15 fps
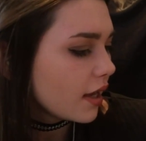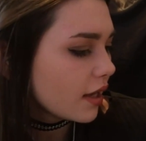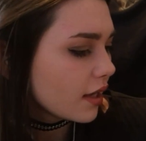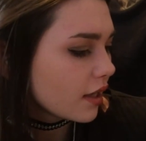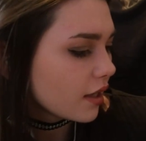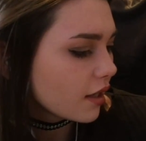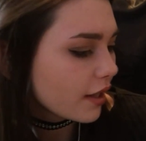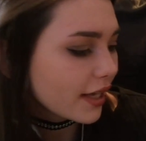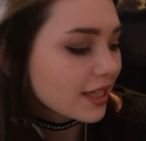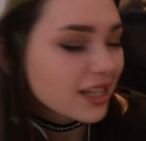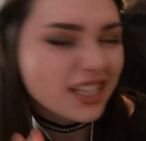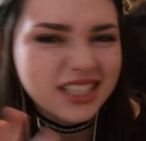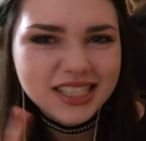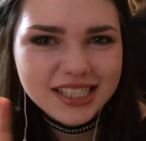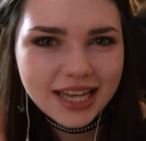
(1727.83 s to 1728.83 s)
And look
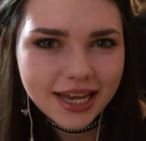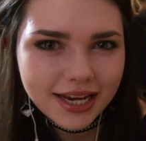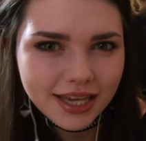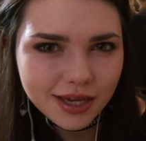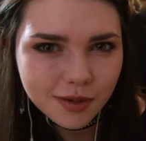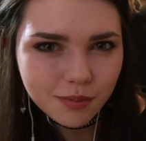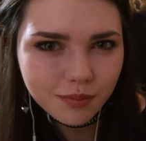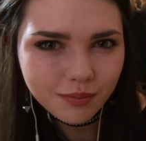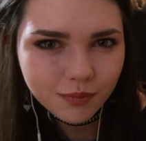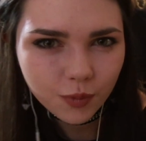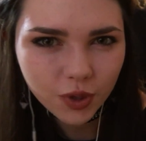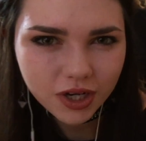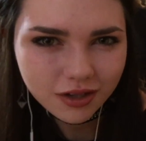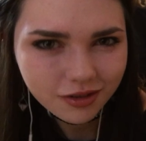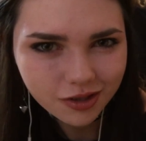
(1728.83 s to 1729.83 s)
at the stadium,
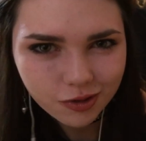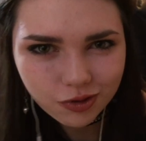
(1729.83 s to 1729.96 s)
where